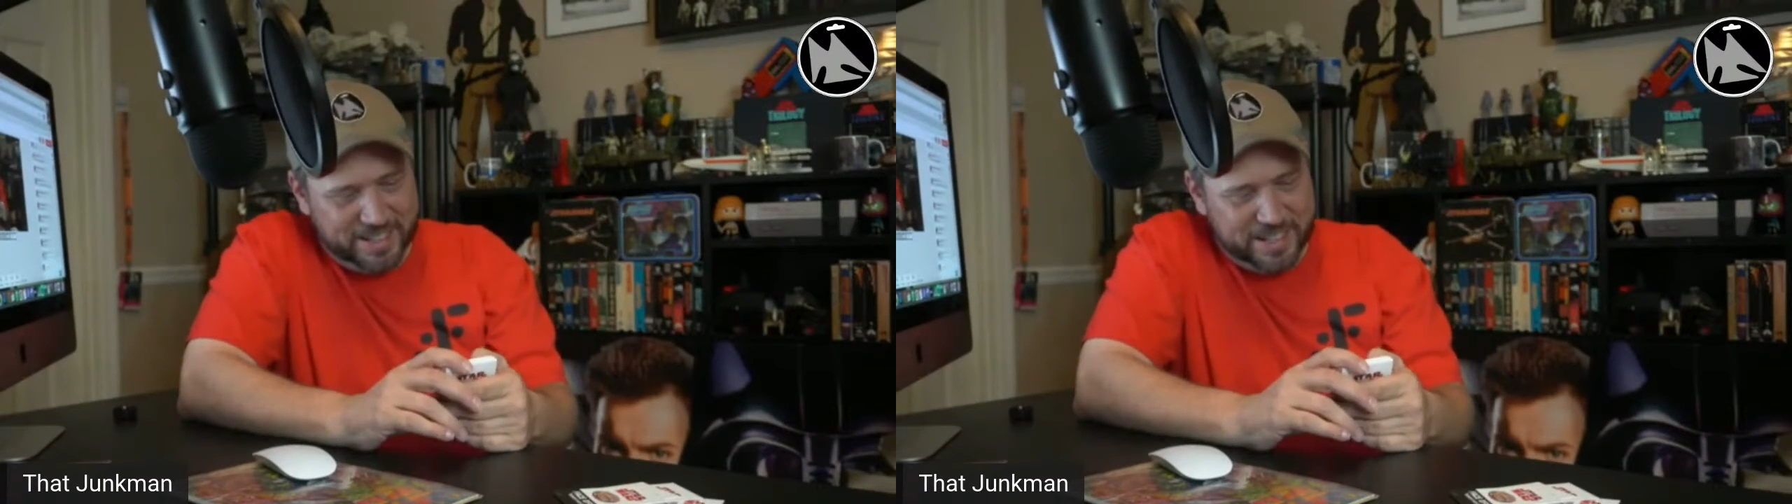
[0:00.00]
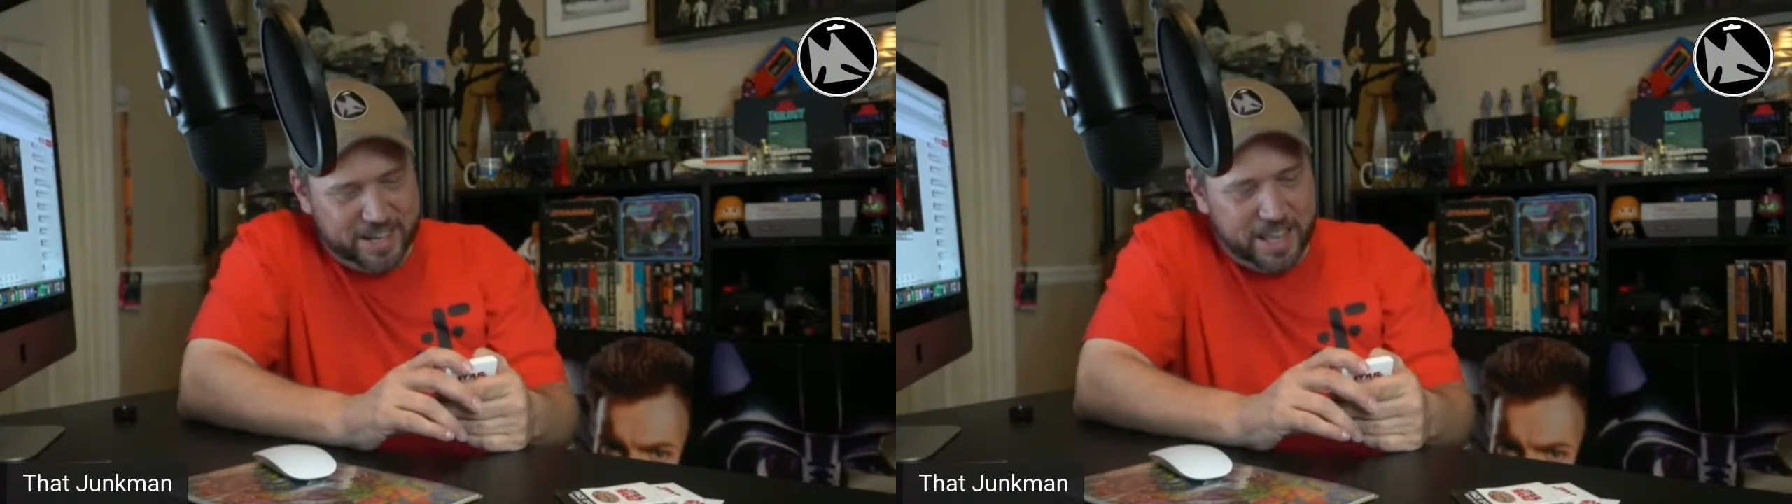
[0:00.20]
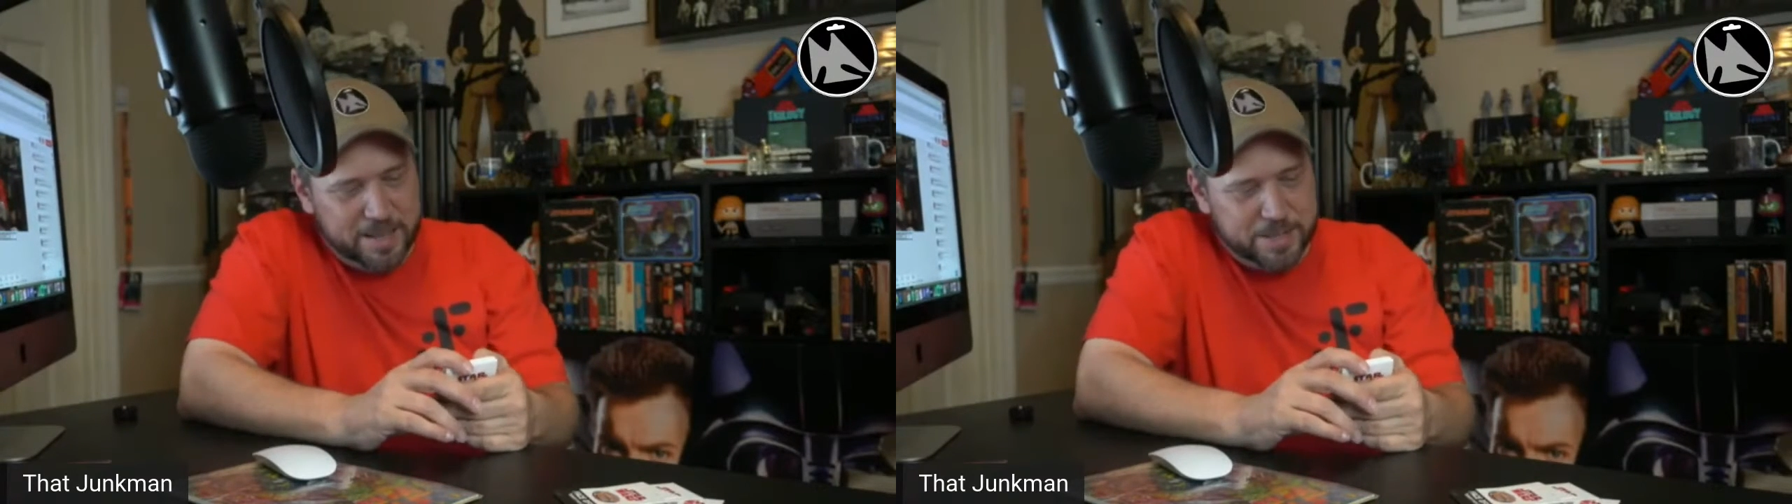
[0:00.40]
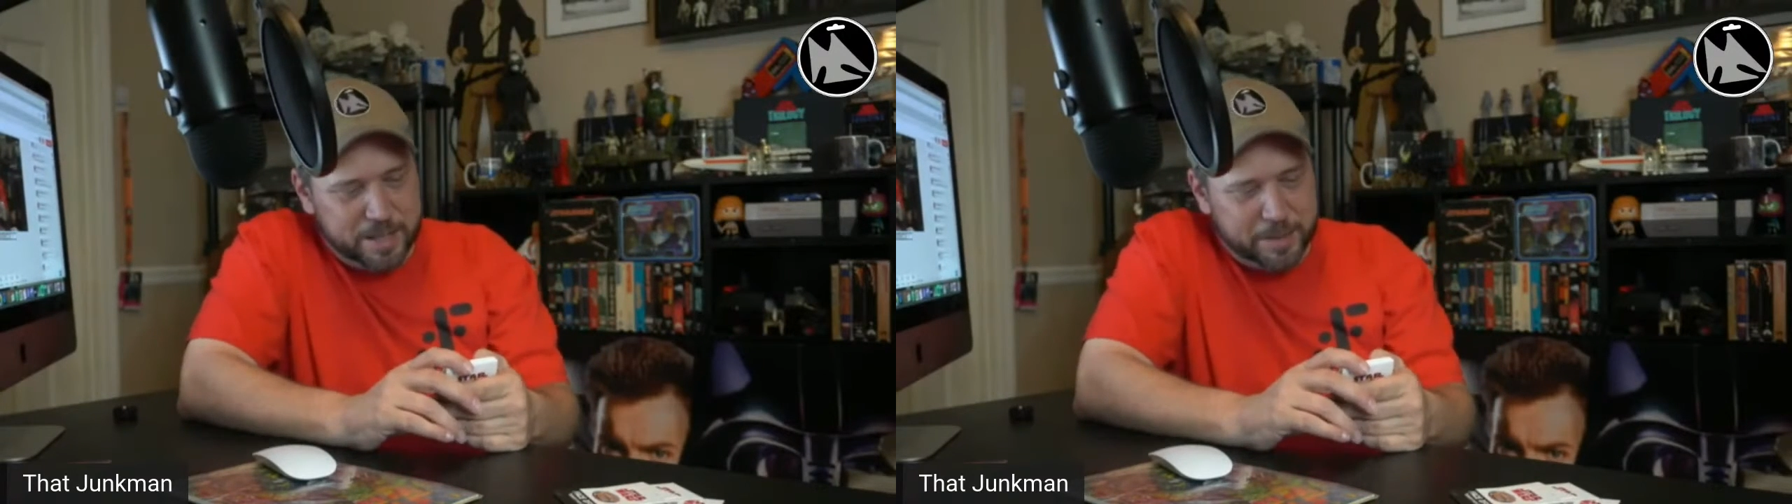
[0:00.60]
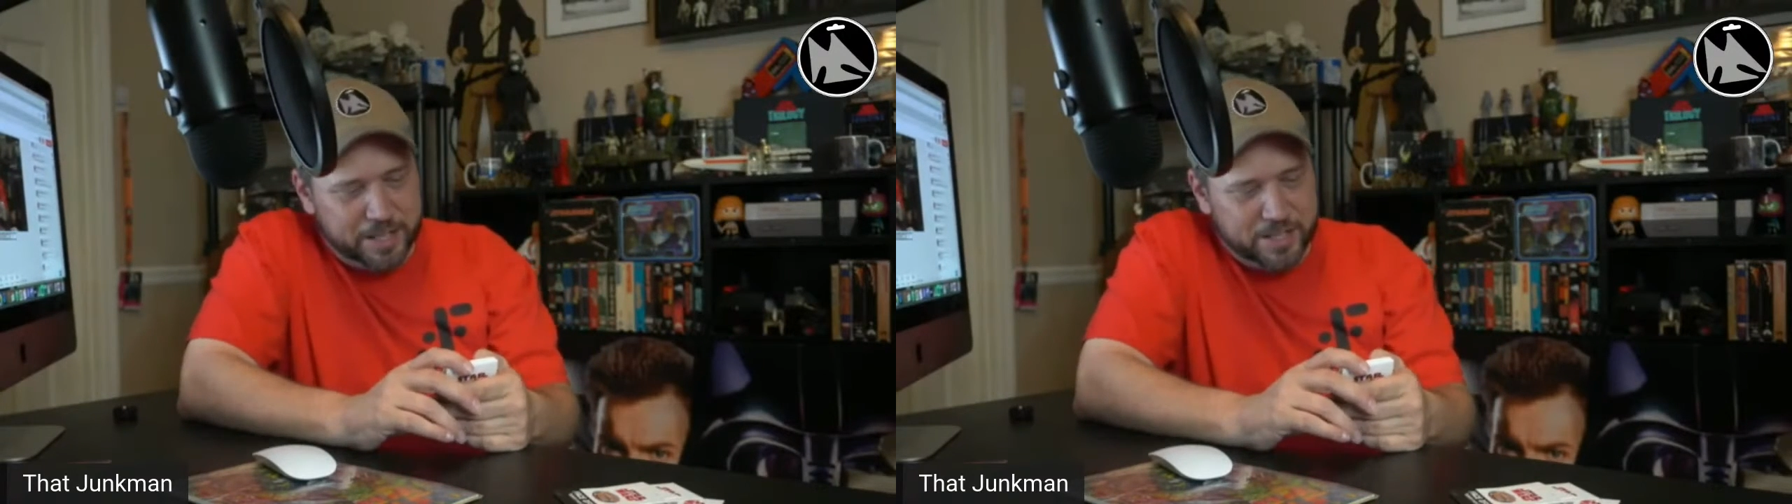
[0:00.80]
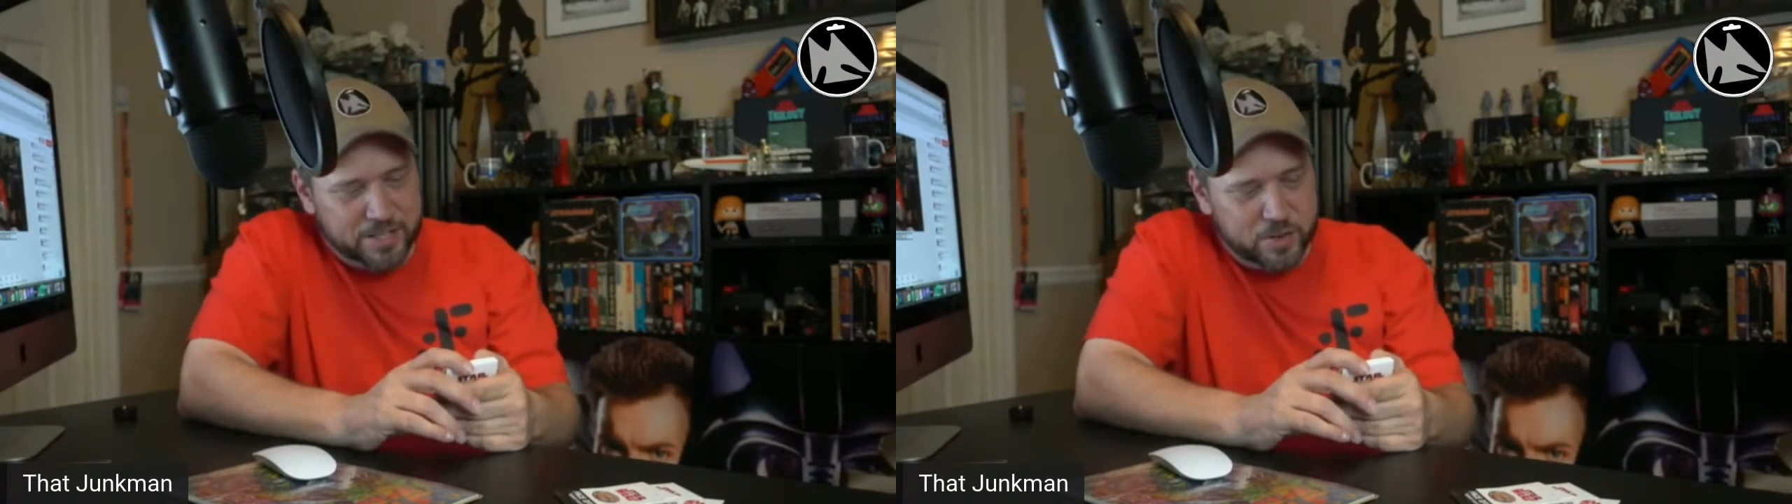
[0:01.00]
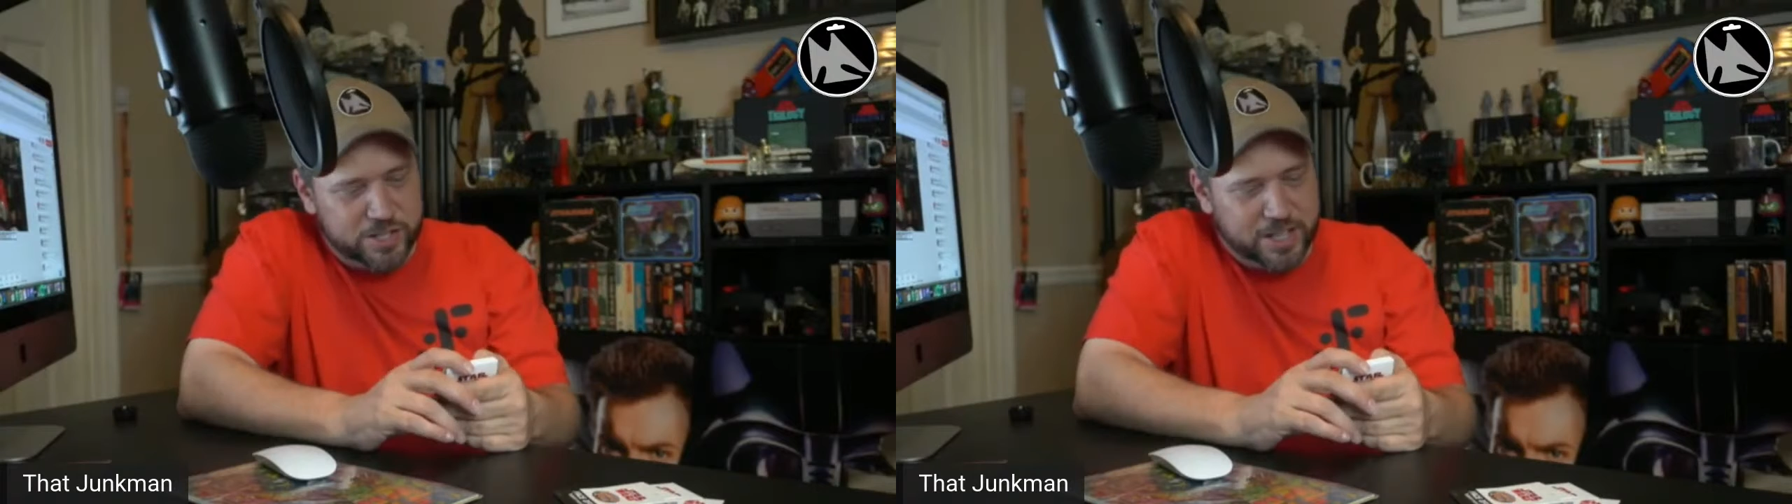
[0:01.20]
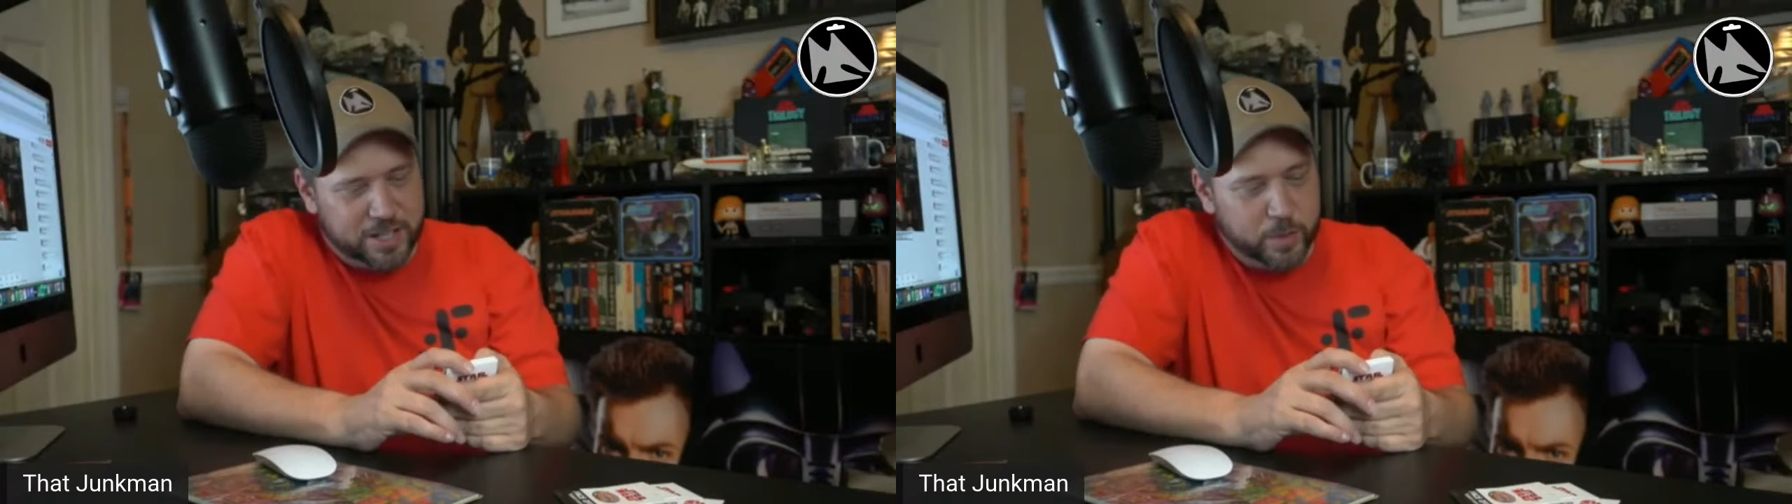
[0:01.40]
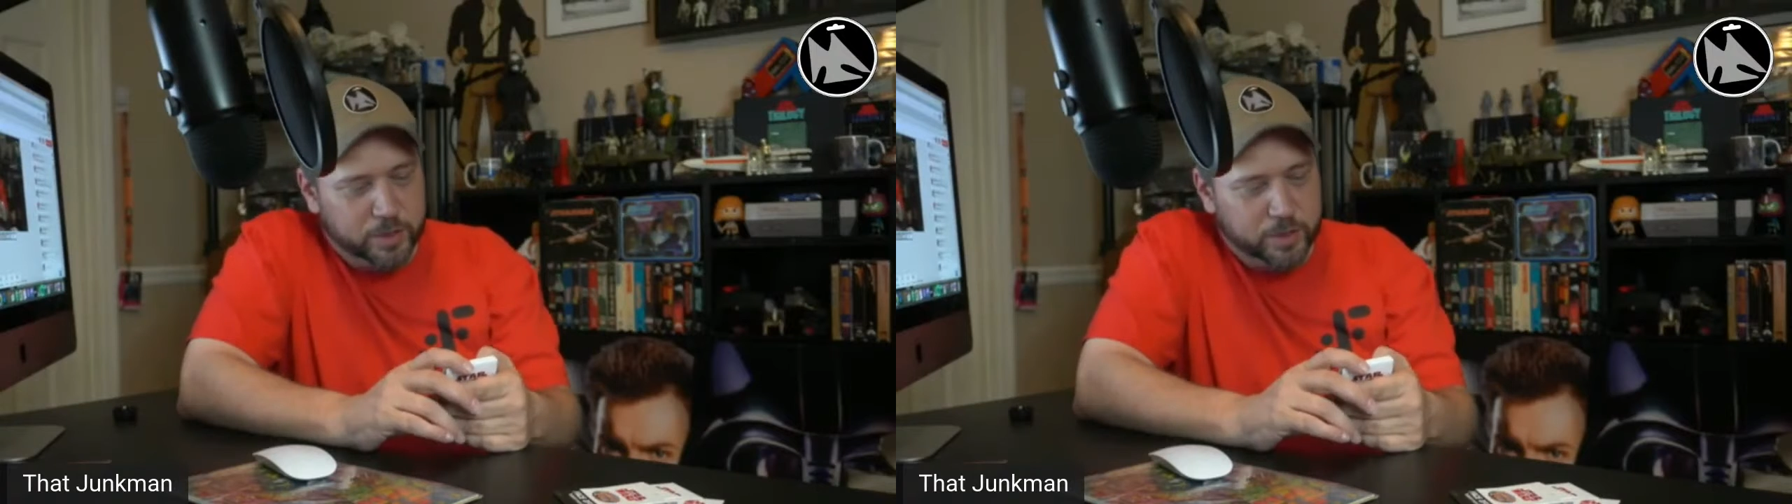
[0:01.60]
Name something associated